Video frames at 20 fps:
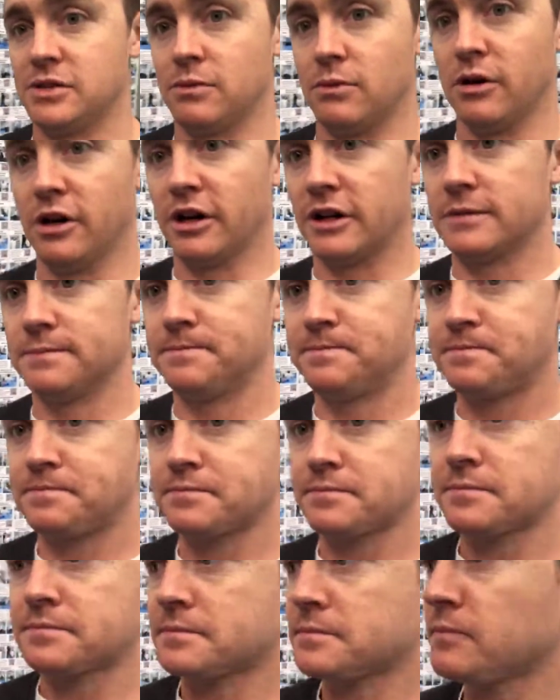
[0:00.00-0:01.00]
work.
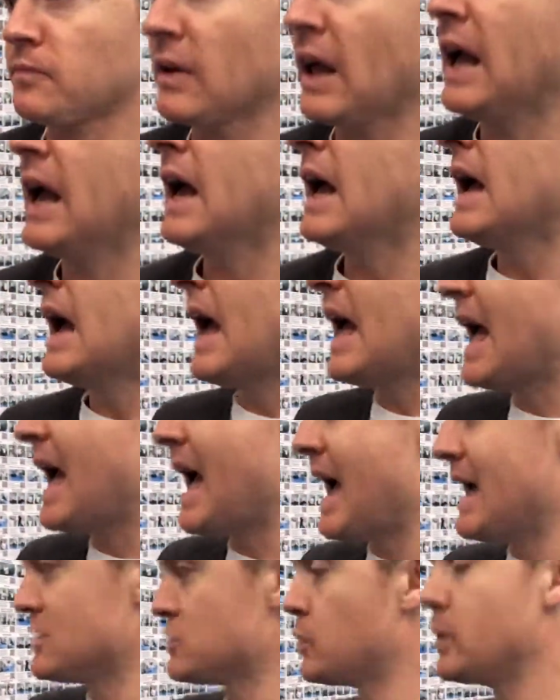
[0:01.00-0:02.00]

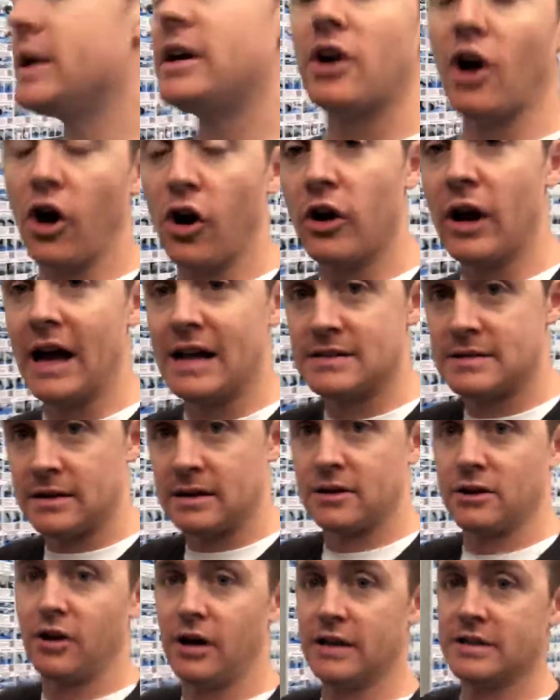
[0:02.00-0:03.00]
As we go, as the
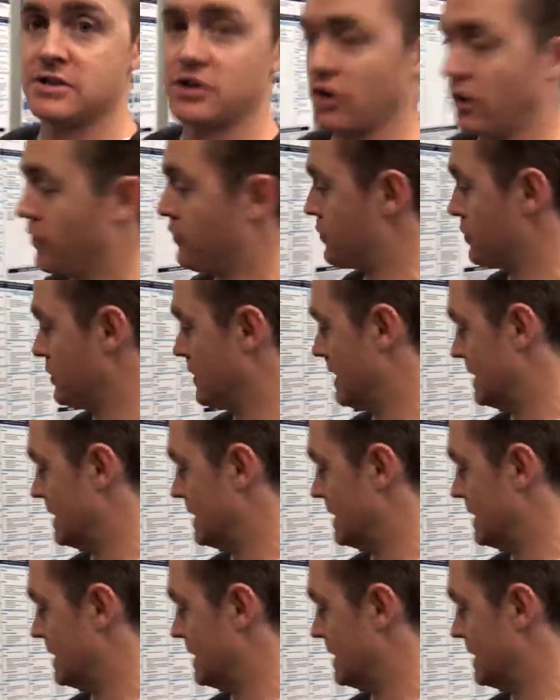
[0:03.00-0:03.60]
clients go through their